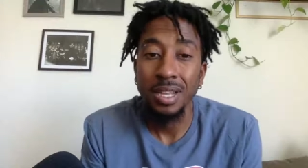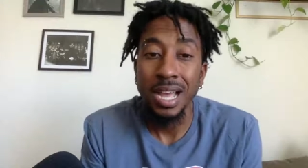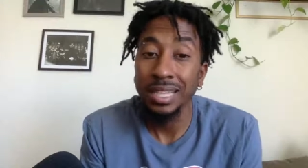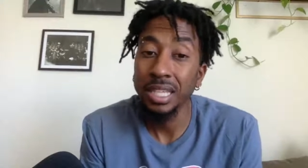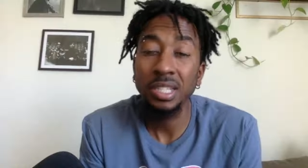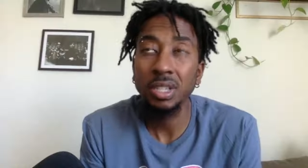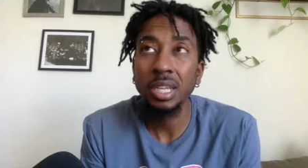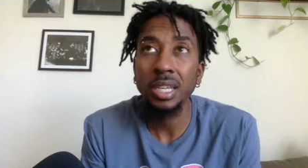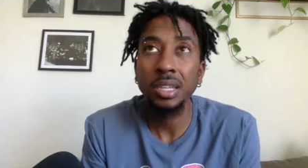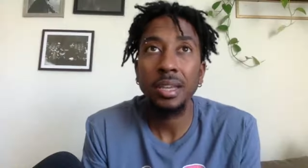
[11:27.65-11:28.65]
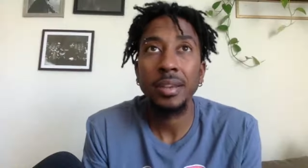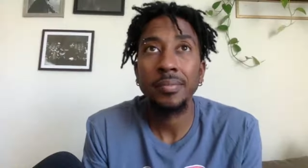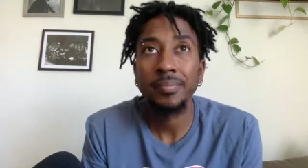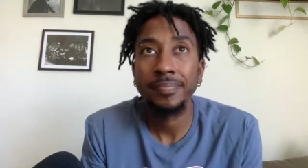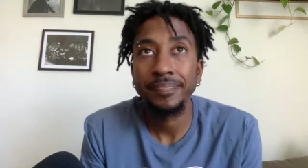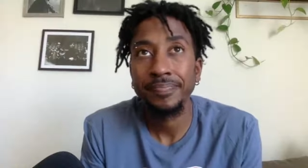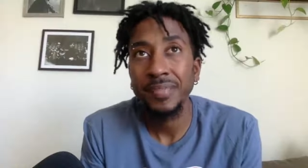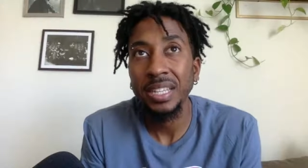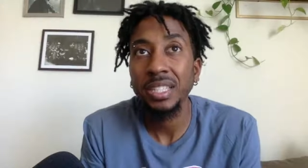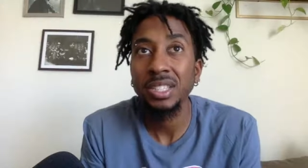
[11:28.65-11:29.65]
I think he's gonna get there.
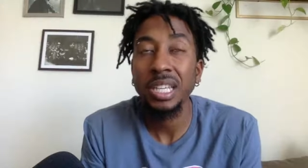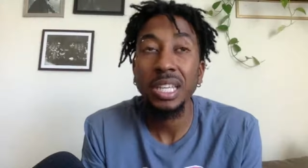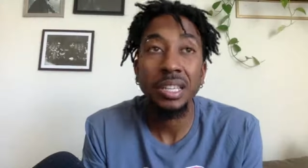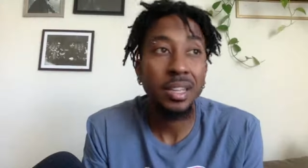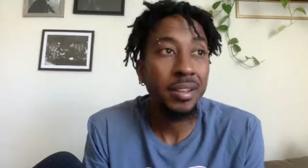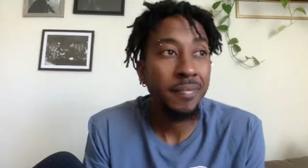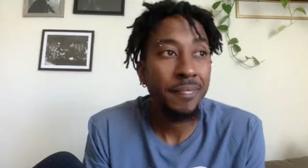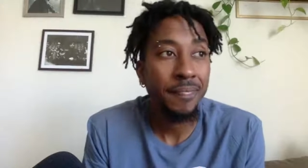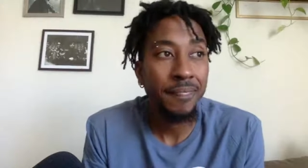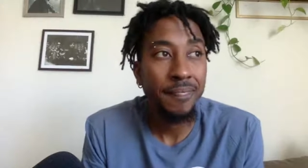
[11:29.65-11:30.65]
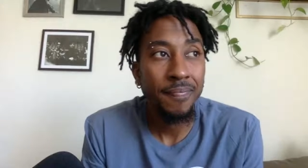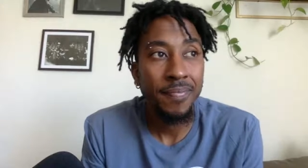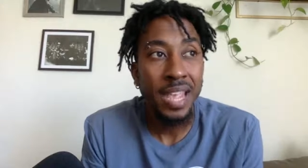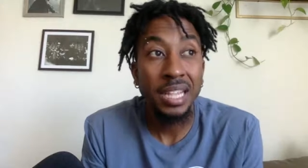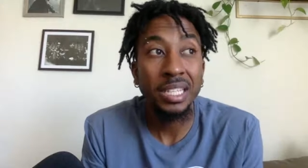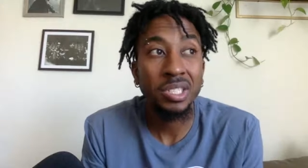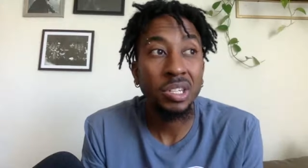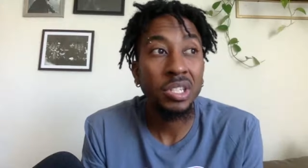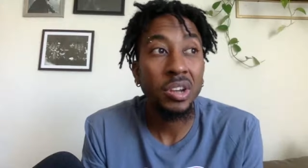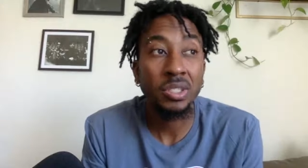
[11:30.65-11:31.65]
I think he's gonna get there. And I think he's gonna
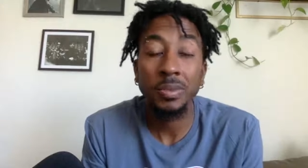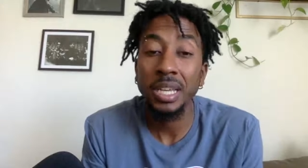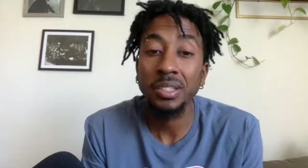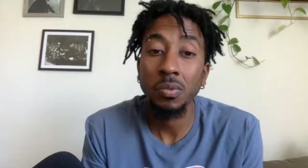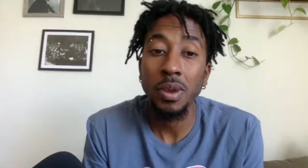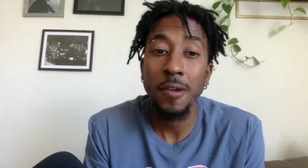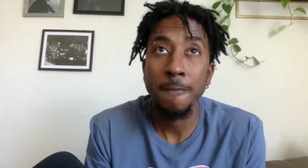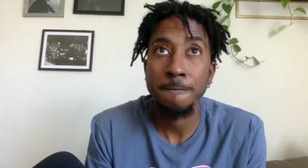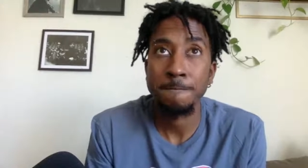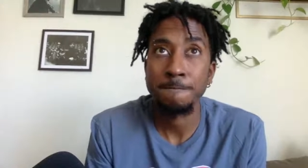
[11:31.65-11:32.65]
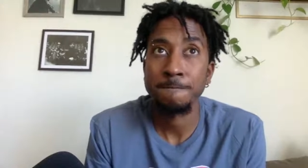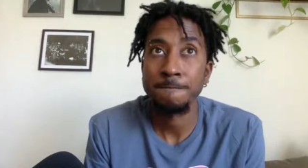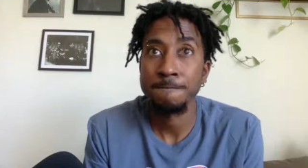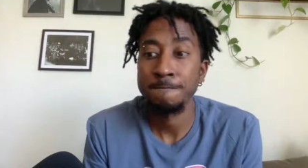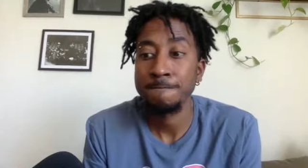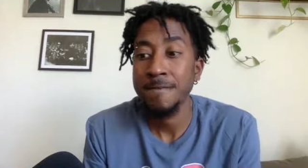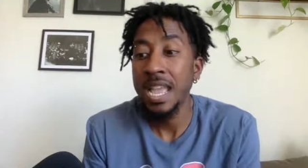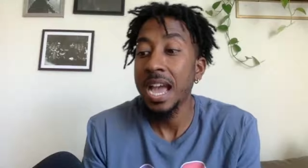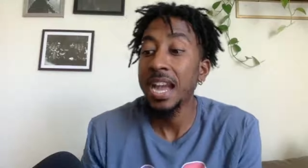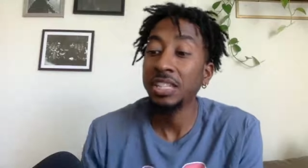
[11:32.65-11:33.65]
turn some things around.
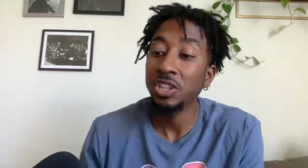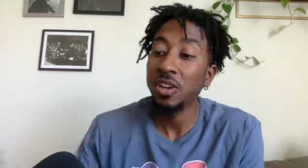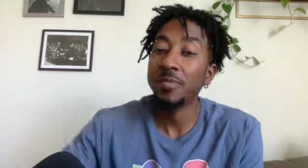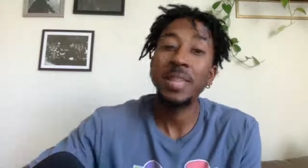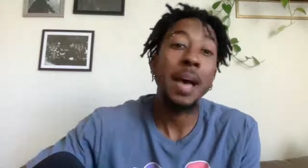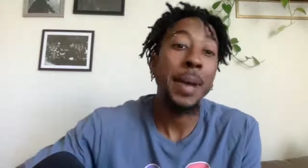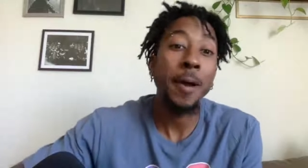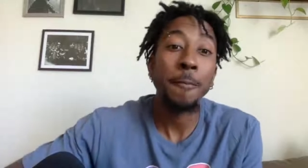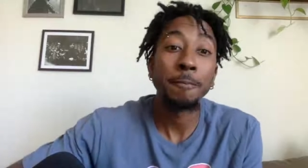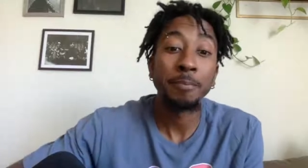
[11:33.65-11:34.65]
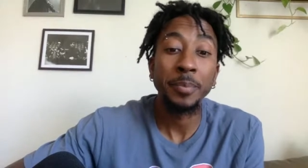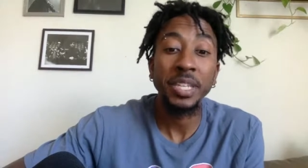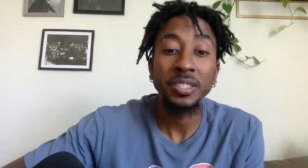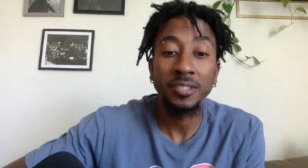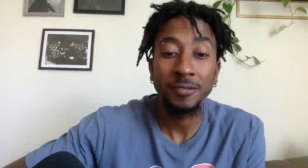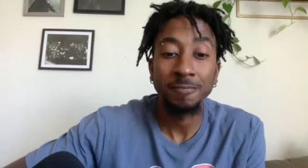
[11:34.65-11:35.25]
All right, y'all. I'm out. Peace.